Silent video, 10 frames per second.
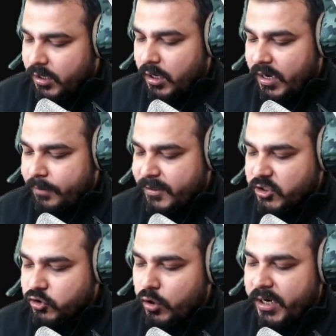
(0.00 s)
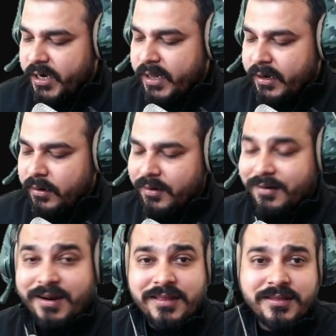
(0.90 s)
Now, let me just go ahead and
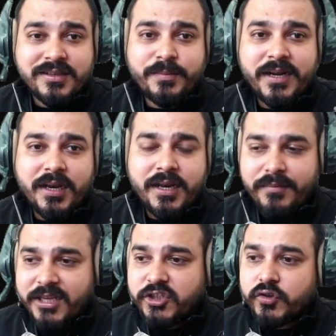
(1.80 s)
run this particular image.